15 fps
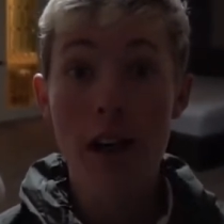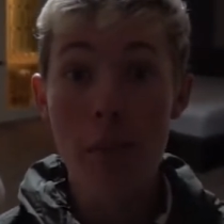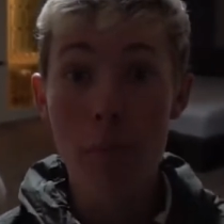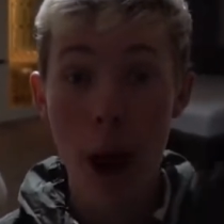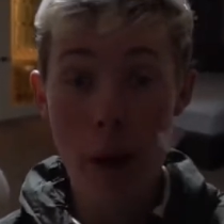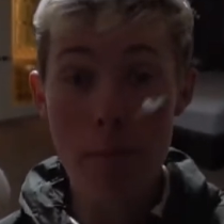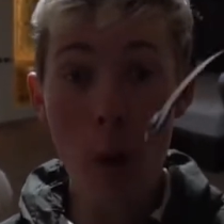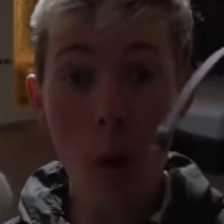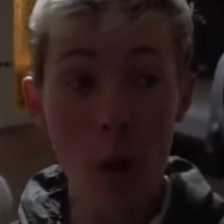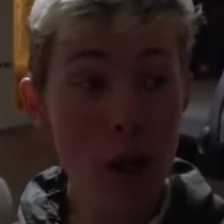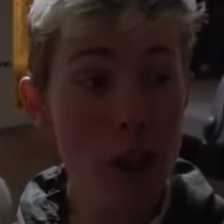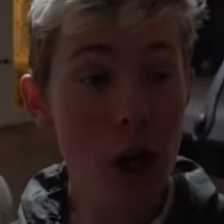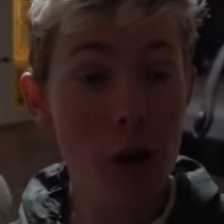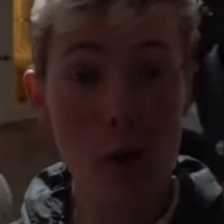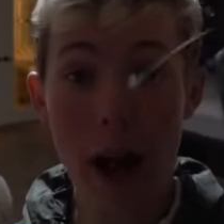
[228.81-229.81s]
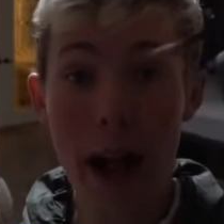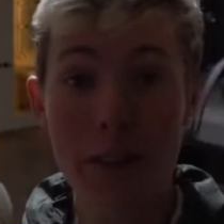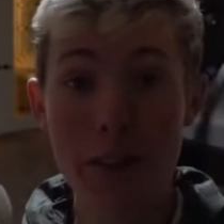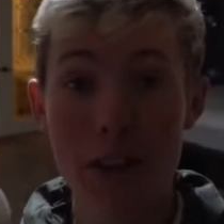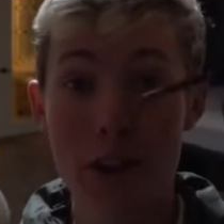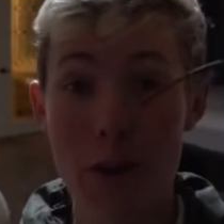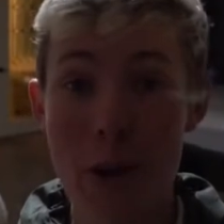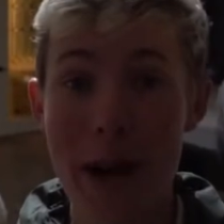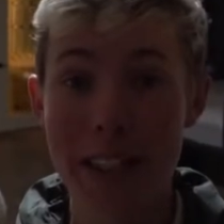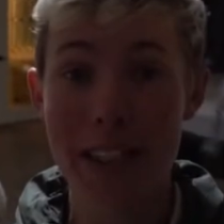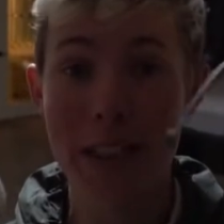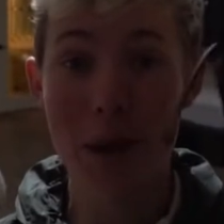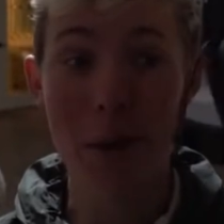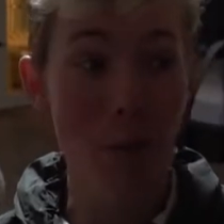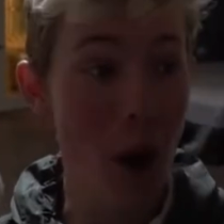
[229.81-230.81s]
my Porsche arrives in the U
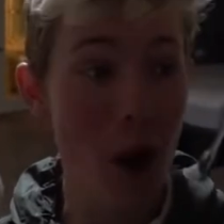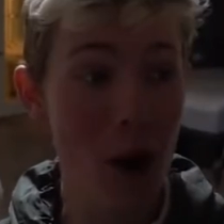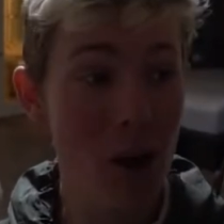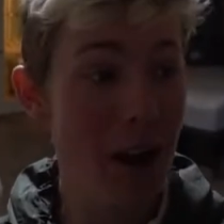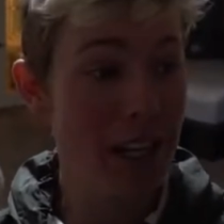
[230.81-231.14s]
S tomorrow.